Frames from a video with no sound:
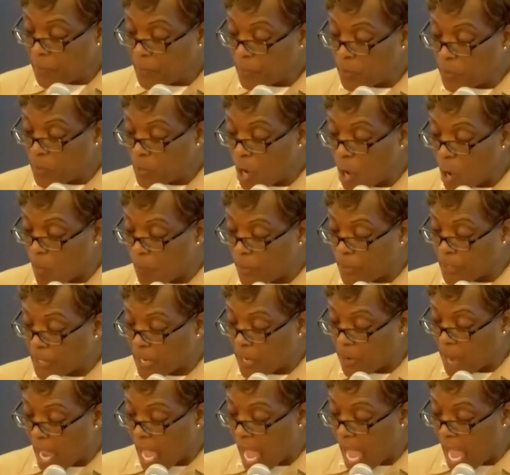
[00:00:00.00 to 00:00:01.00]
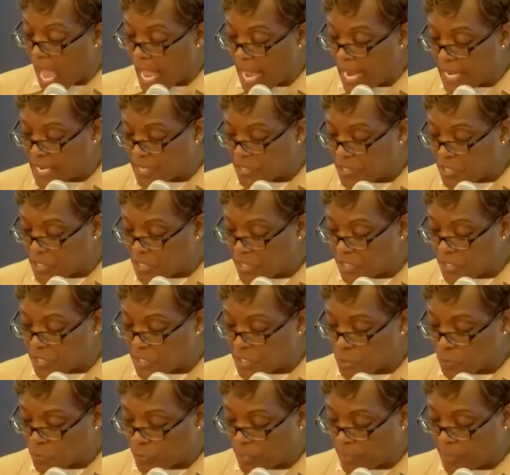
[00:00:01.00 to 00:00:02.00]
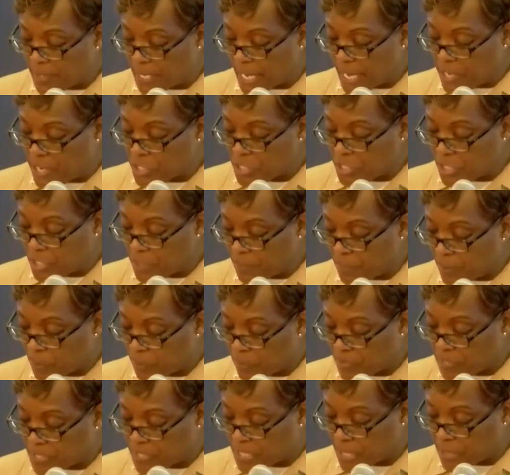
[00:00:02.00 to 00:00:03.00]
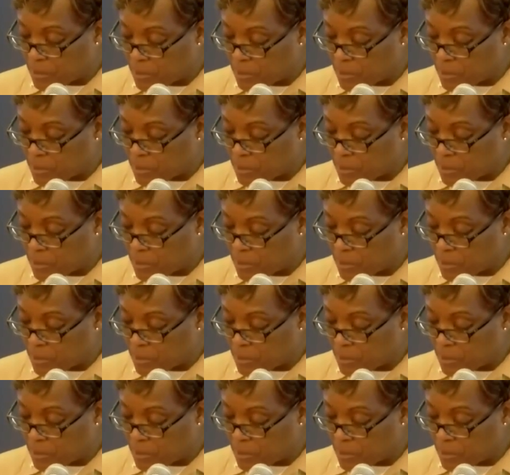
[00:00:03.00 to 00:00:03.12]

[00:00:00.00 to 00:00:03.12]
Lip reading: People who opened our eyes to the discrimination, both